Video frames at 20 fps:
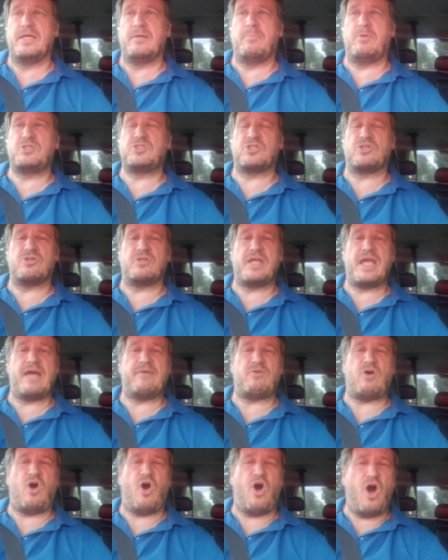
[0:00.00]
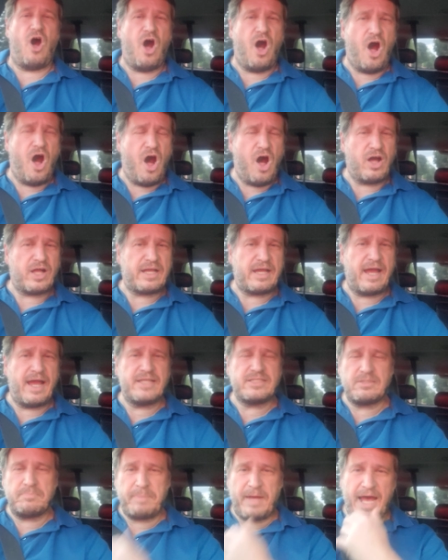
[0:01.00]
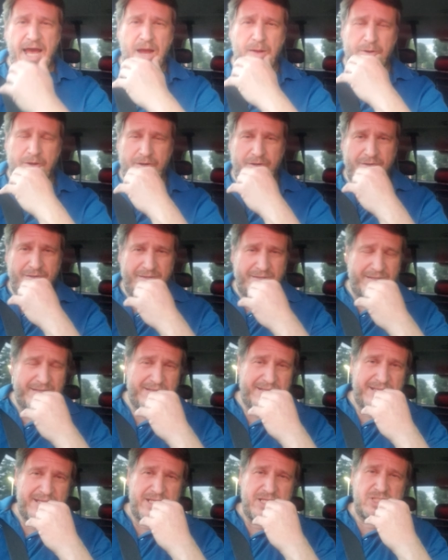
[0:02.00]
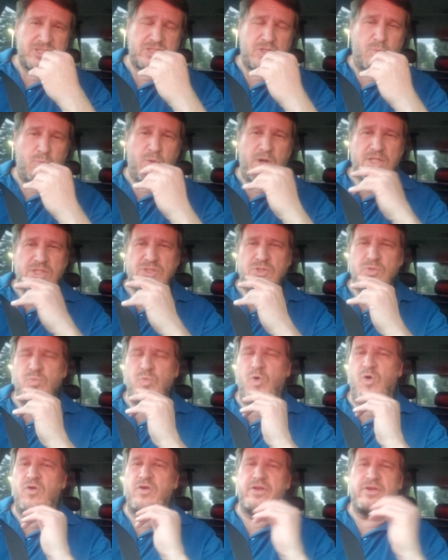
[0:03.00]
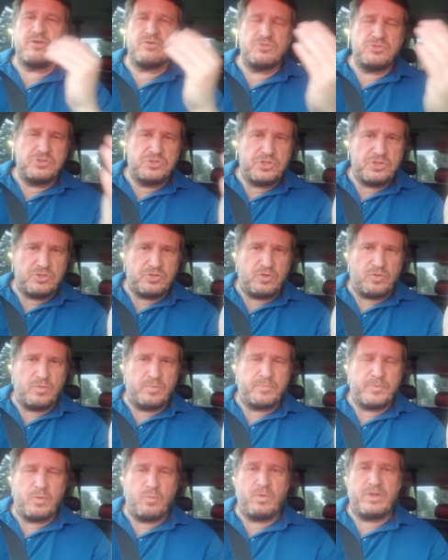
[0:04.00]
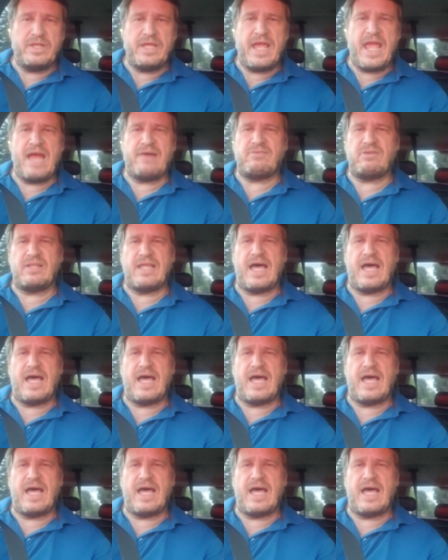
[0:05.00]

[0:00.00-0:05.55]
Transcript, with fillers: but you're going to have all kinds of power. So what do warriors do when they have a